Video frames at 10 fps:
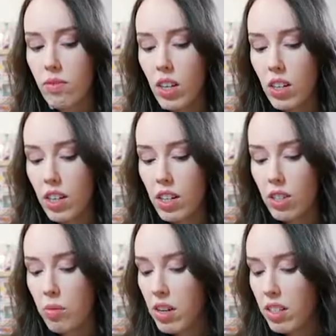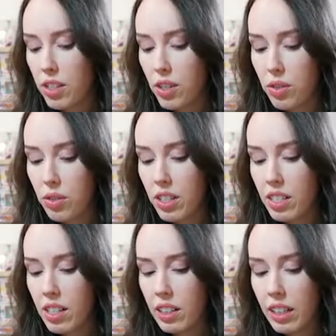Okay, so while I go through
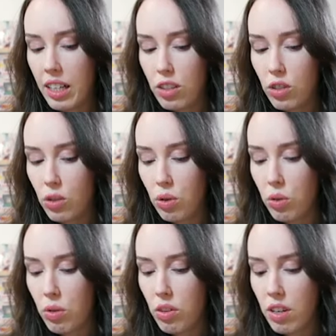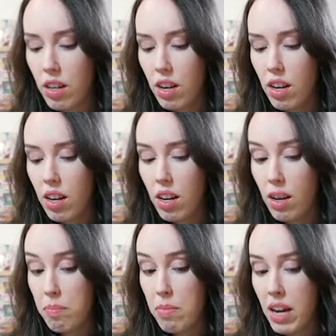this, let's talk
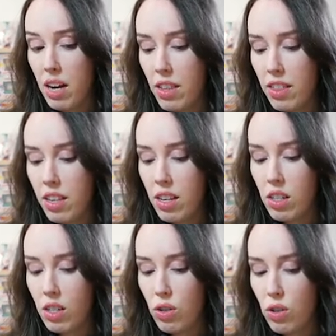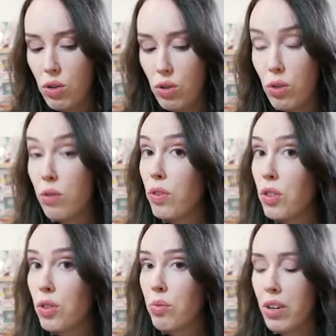about the new
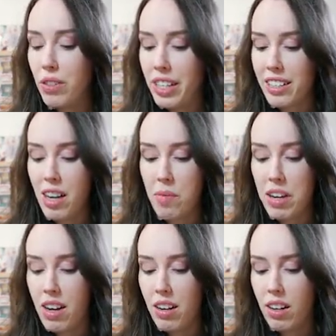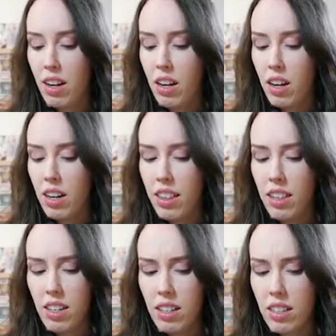Fusion World that's coming out
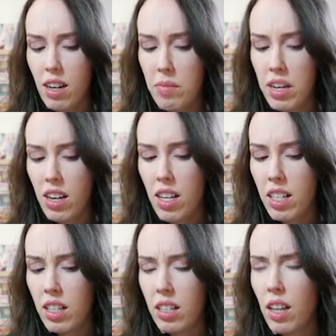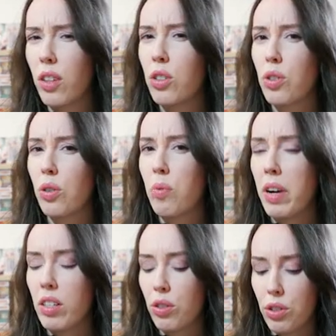think it's coming out in another two
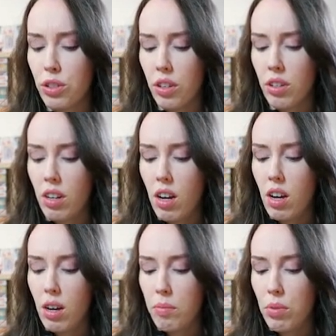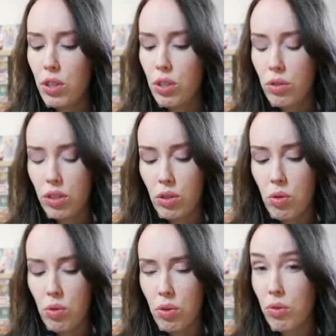weeks or so. Pretty sure it's
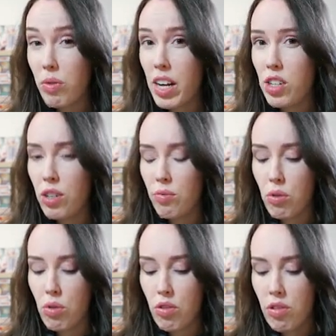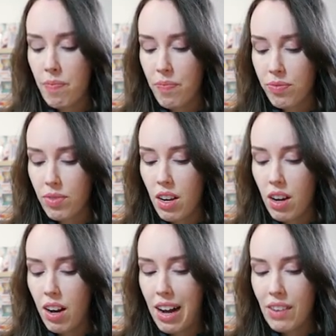called Raging Roar.
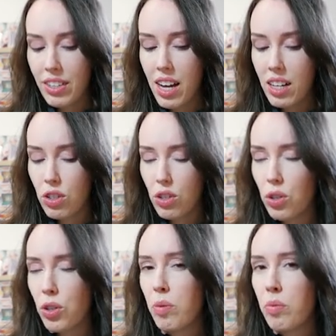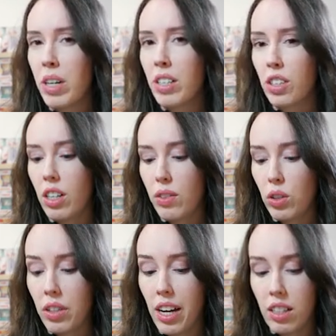I haven't had too much of a
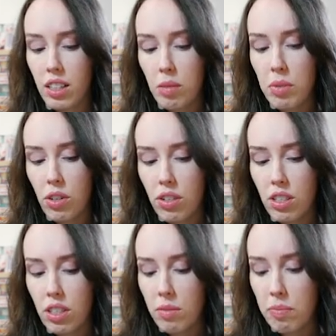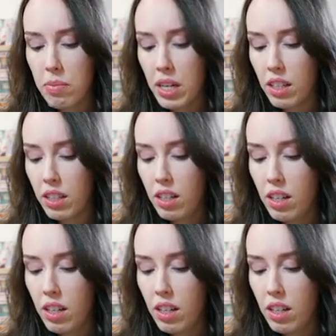look at it to be honest, but